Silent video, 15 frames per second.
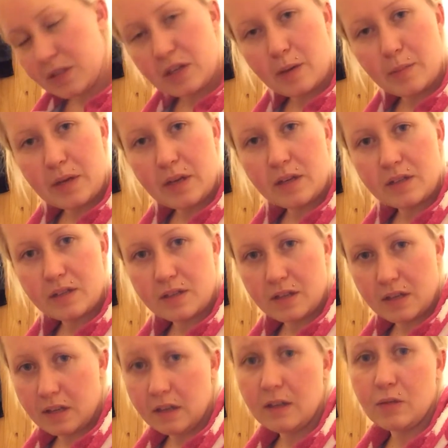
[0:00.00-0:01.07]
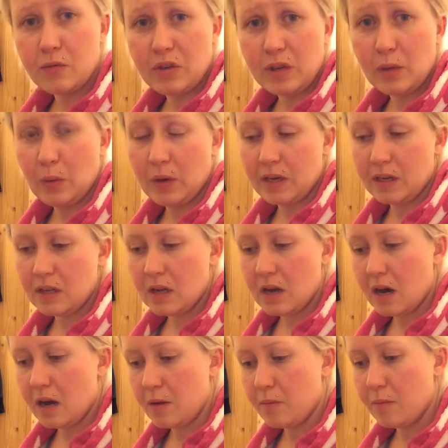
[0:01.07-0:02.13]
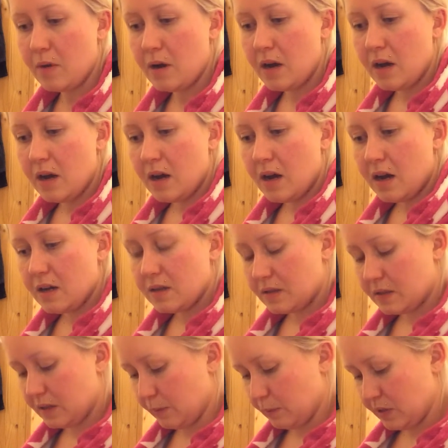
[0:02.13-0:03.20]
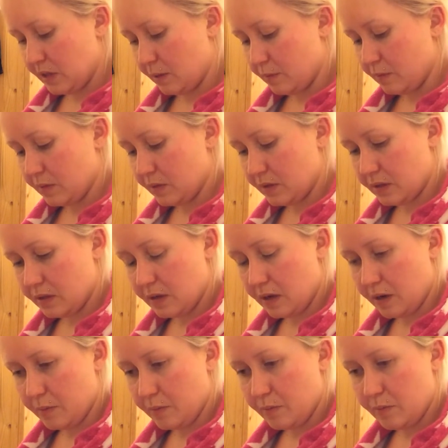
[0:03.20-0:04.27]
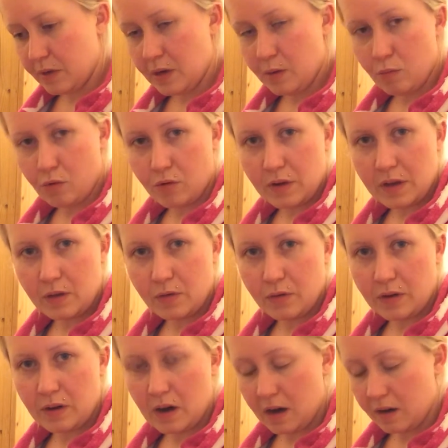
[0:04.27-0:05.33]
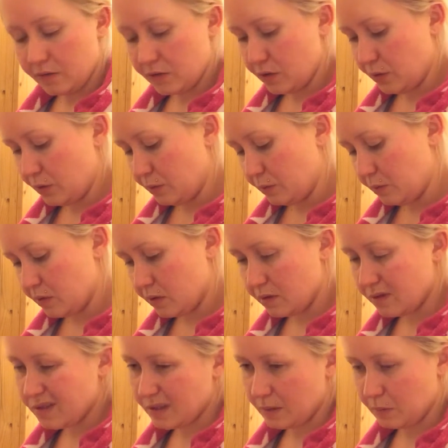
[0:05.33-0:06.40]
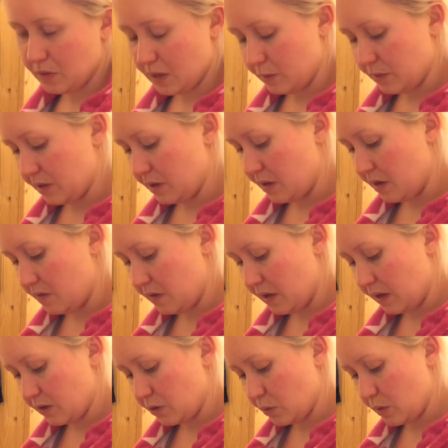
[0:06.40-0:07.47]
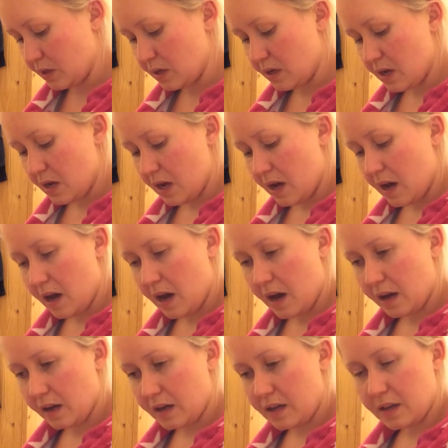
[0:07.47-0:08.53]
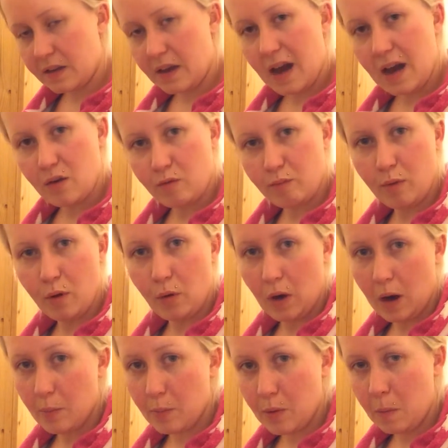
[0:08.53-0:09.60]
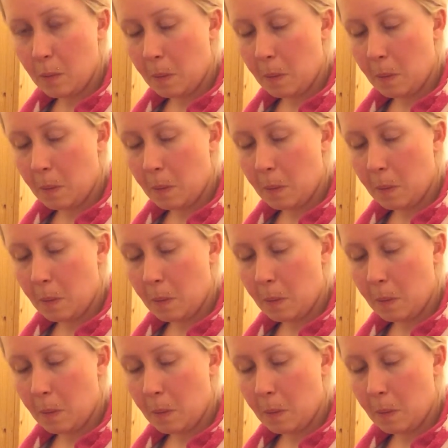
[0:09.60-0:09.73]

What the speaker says: tummy is healing really well. Sometimes in the morning or in the afternoons, sometimes in the evening as well, I get kind of blow up,